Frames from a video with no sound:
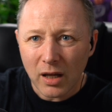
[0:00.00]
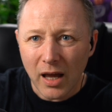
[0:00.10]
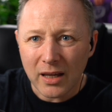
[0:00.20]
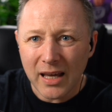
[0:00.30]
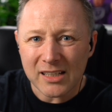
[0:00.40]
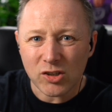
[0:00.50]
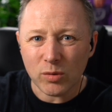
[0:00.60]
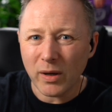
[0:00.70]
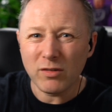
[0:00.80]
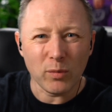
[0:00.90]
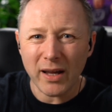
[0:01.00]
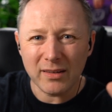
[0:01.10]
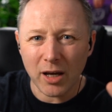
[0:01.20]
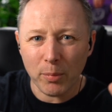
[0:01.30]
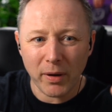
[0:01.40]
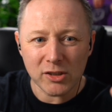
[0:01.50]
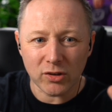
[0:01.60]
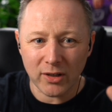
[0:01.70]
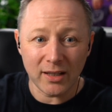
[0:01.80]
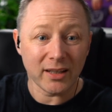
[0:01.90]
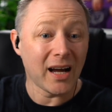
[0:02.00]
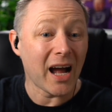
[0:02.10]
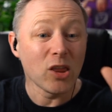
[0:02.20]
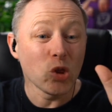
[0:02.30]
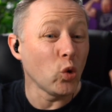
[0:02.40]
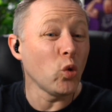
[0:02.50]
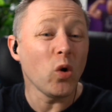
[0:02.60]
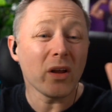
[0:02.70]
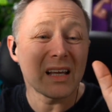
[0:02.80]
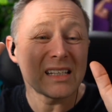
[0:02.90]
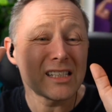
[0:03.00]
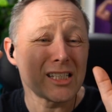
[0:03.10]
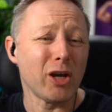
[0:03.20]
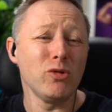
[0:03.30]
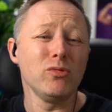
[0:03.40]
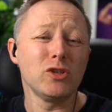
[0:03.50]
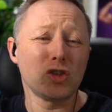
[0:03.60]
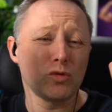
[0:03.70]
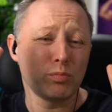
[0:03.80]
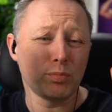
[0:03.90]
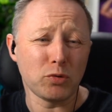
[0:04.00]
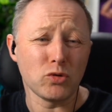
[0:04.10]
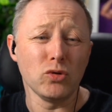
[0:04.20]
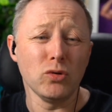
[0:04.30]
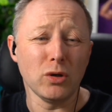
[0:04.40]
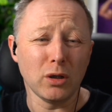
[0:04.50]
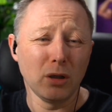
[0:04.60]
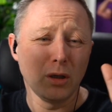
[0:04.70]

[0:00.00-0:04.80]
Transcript: it gets it out the way if they want to take a picture or anything like that. I know this sounds pure